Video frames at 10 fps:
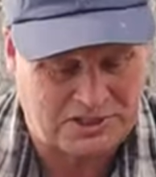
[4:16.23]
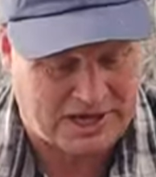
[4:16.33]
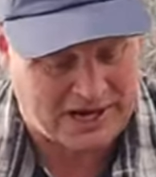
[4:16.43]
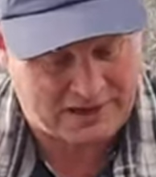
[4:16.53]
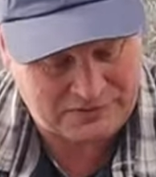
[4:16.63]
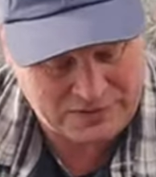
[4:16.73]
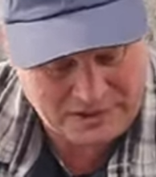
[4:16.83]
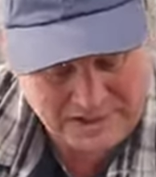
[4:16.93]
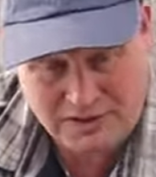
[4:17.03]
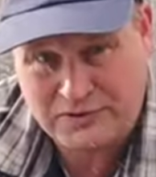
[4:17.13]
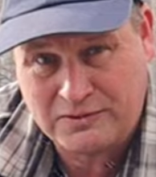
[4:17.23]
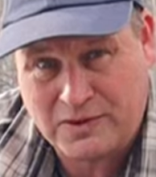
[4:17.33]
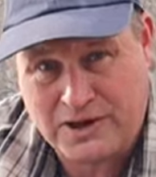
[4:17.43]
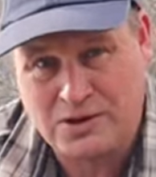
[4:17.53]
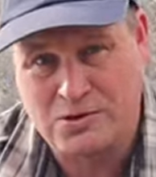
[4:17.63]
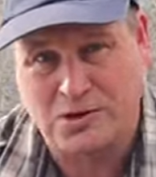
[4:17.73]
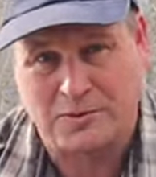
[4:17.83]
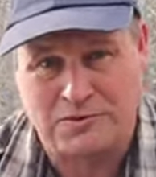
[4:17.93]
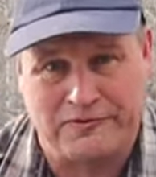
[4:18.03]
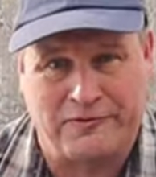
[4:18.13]
scared if you want to hook
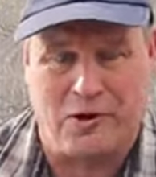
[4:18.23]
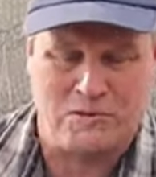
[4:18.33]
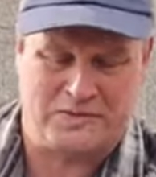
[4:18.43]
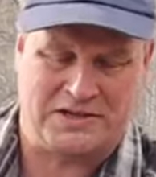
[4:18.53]
up your phone